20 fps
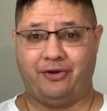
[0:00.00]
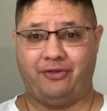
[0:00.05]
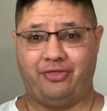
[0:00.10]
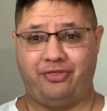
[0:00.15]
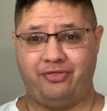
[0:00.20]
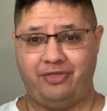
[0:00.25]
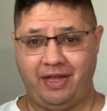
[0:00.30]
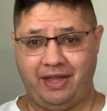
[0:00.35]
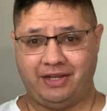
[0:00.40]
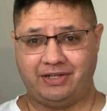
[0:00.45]

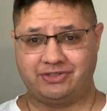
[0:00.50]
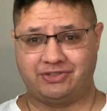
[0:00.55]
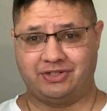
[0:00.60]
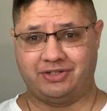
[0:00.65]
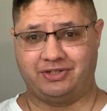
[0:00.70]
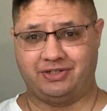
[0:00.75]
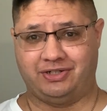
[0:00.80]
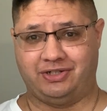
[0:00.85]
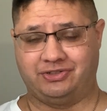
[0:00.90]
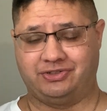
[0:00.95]
thing is
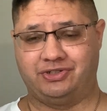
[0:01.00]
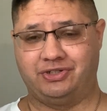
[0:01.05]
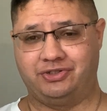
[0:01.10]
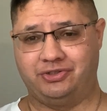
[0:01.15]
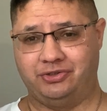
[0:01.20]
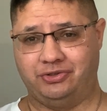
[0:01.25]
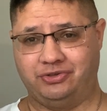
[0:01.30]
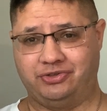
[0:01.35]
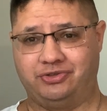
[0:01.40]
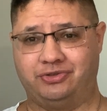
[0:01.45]

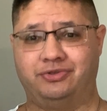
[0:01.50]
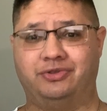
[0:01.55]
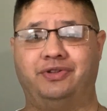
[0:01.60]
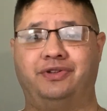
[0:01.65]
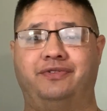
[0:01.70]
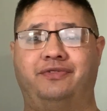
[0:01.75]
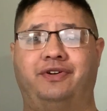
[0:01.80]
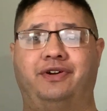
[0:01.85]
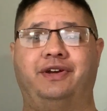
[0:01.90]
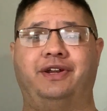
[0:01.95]
unconstitutional, and
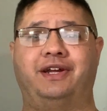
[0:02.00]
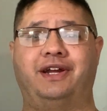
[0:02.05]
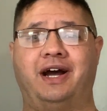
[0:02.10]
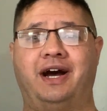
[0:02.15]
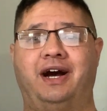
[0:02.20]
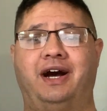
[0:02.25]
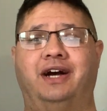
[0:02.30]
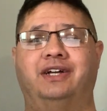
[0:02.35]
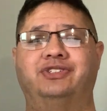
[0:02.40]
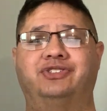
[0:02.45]
the very
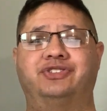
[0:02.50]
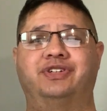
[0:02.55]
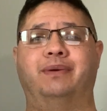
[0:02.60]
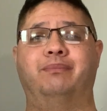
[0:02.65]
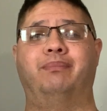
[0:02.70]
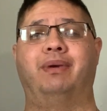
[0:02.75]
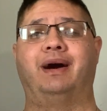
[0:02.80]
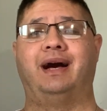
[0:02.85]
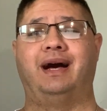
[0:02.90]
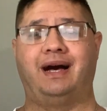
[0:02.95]

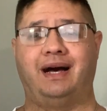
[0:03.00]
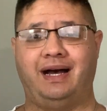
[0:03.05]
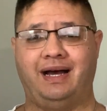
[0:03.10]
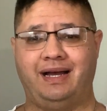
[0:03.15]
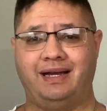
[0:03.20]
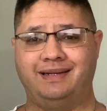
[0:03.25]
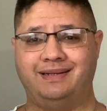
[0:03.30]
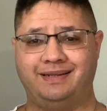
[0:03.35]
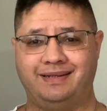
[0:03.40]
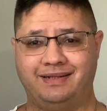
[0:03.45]
concept
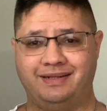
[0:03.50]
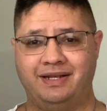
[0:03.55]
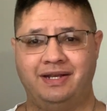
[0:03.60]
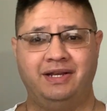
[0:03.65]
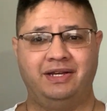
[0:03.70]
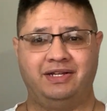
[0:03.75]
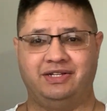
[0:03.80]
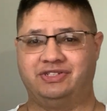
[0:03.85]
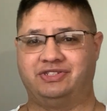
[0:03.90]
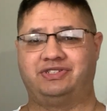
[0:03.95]
behind it
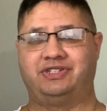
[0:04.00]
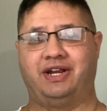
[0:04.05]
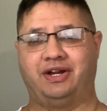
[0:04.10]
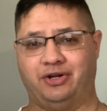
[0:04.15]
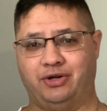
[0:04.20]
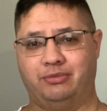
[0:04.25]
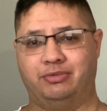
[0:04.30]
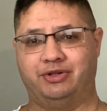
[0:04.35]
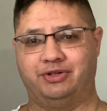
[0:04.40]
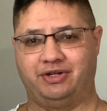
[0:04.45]
is
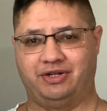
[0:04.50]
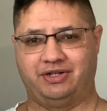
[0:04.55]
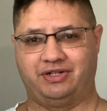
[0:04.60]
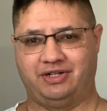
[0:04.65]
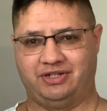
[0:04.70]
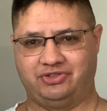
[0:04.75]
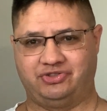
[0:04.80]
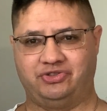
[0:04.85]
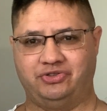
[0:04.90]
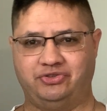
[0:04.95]
terrible and
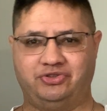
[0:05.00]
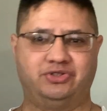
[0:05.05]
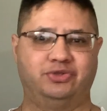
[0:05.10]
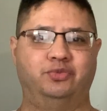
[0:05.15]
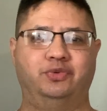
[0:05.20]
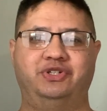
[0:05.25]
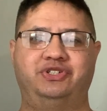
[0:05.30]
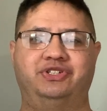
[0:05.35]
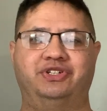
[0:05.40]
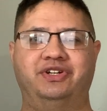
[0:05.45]
unconstitutional.
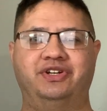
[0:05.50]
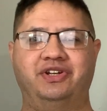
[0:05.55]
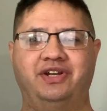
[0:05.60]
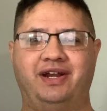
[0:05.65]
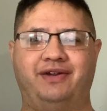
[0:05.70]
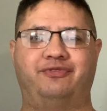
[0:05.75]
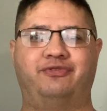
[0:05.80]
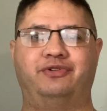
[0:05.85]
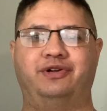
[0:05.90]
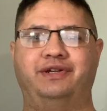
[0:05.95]
We should
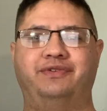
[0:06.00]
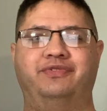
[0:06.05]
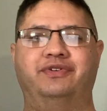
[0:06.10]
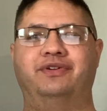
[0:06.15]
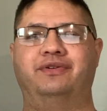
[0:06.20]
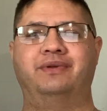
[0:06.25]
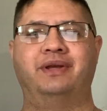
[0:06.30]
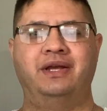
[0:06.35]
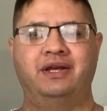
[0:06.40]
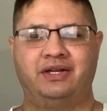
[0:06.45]
never
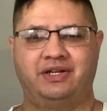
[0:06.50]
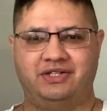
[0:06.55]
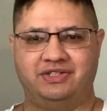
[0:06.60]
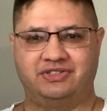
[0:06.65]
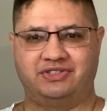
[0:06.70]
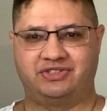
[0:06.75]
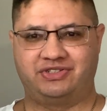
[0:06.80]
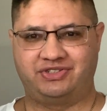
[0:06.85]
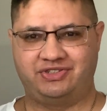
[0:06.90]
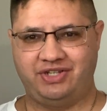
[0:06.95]
even
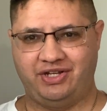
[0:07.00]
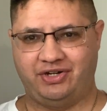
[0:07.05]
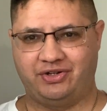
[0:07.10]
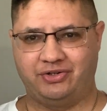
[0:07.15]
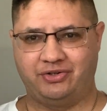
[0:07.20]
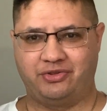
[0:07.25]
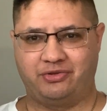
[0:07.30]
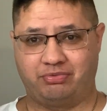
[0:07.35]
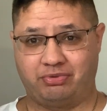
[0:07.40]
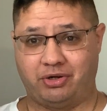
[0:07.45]

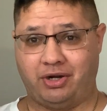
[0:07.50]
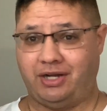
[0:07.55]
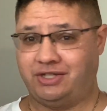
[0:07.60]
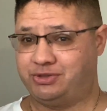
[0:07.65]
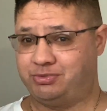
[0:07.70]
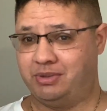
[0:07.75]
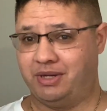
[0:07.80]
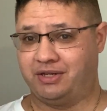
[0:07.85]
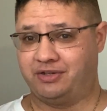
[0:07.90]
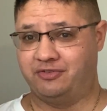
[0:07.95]
consider the
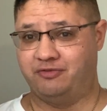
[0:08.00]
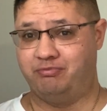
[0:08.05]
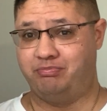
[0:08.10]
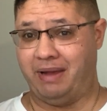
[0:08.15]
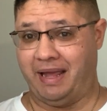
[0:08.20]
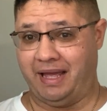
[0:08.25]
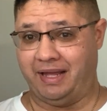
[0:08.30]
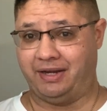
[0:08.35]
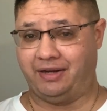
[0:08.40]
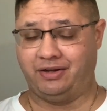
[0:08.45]
prospect of
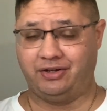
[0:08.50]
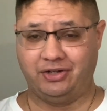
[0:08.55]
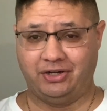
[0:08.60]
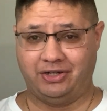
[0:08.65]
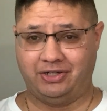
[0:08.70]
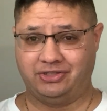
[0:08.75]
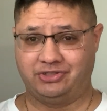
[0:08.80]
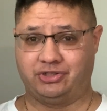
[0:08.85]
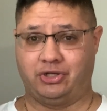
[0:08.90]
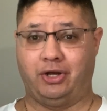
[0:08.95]
banning
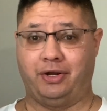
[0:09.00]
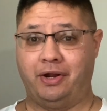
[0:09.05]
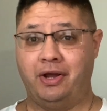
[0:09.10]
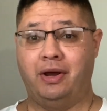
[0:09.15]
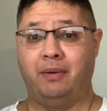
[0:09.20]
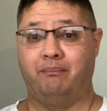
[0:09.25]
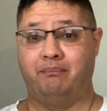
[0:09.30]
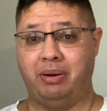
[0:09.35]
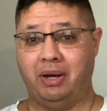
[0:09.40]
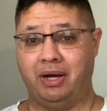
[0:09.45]
guns on
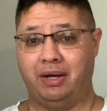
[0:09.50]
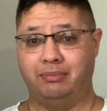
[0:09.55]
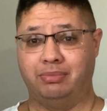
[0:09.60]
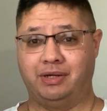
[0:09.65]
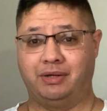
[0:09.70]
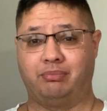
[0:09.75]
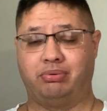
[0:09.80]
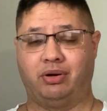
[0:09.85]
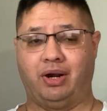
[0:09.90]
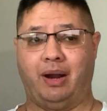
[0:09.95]

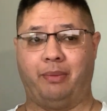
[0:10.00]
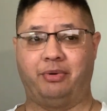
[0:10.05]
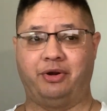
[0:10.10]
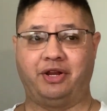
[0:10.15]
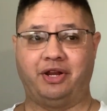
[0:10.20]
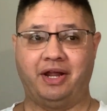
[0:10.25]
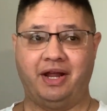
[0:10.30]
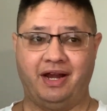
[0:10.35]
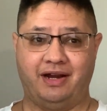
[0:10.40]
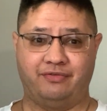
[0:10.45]
public
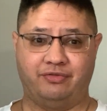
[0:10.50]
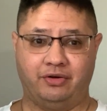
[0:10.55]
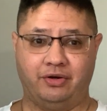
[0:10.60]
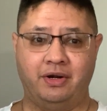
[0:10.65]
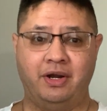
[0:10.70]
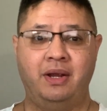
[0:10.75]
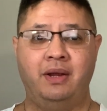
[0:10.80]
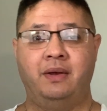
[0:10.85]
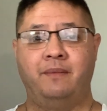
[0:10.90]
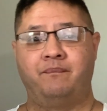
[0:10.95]
property ever.
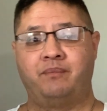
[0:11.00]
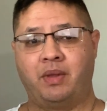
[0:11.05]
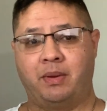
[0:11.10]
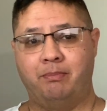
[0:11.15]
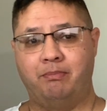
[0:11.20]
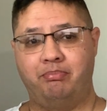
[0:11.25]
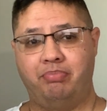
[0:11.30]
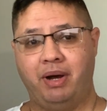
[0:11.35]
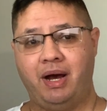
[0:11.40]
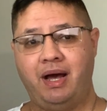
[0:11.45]

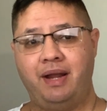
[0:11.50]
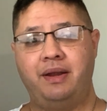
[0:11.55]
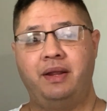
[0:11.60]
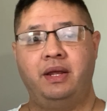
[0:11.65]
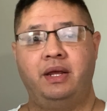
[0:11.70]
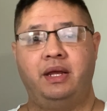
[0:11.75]
But